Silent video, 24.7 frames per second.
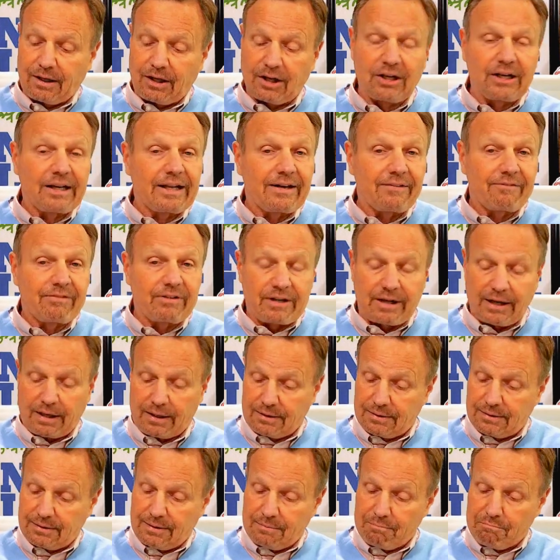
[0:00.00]

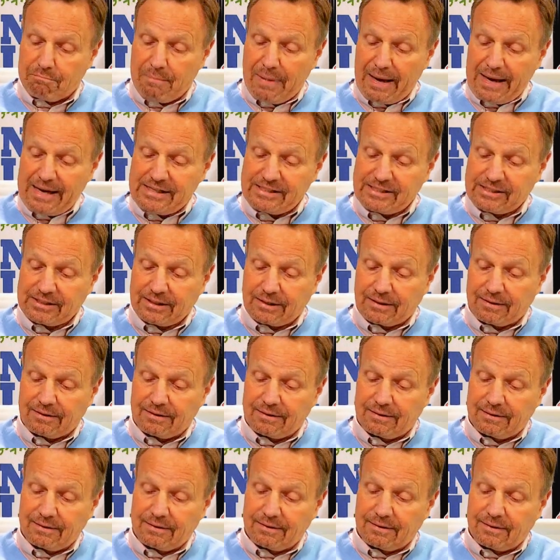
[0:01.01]
Olivia, Mason,